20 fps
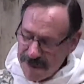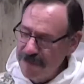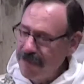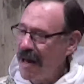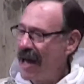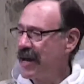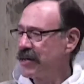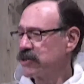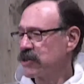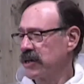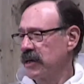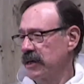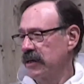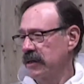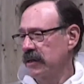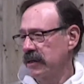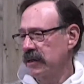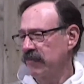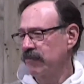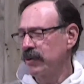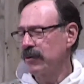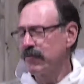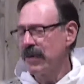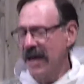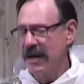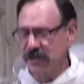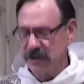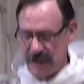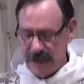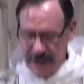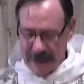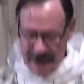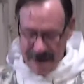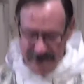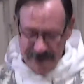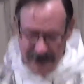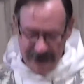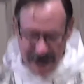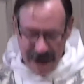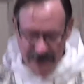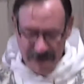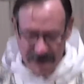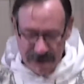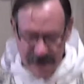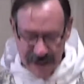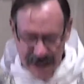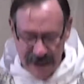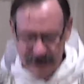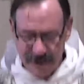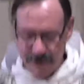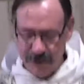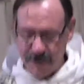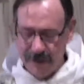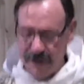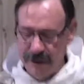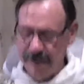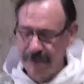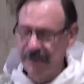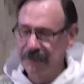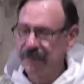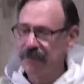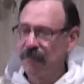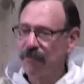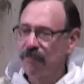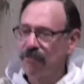imagining having a conversation with her